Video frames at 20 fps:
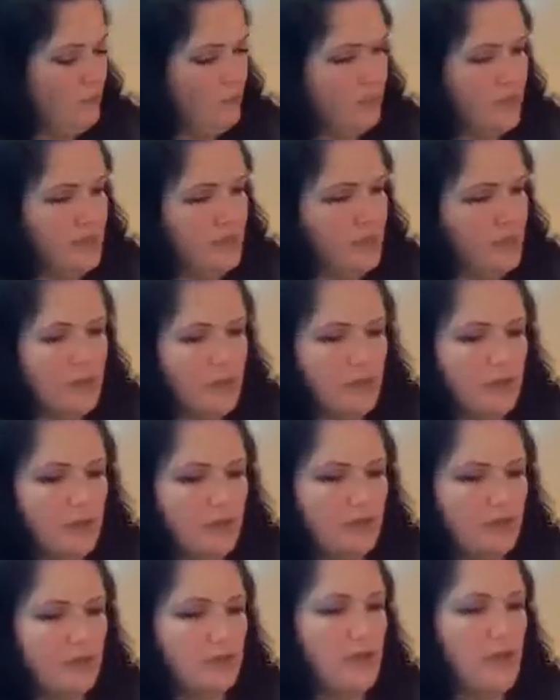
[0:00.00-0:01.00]
Sounds like
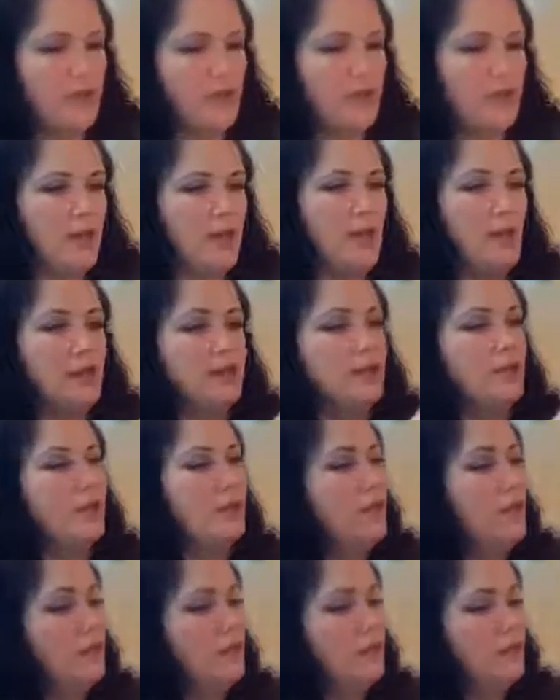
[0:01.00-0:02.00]
they're very
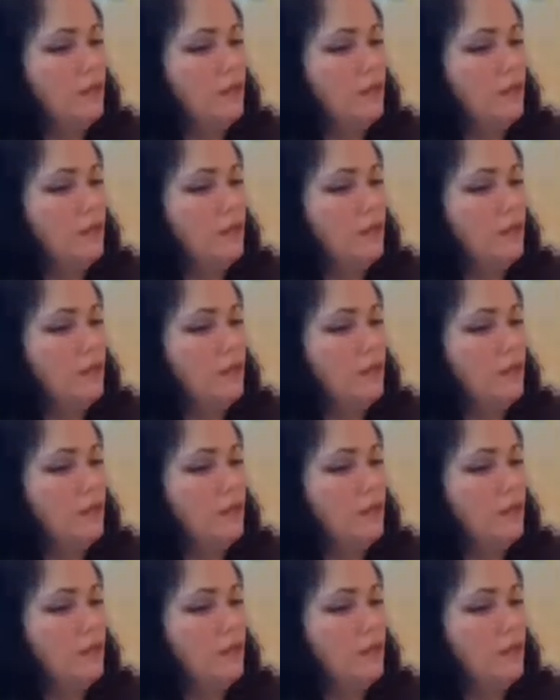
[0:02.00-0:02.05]
kind-hearted.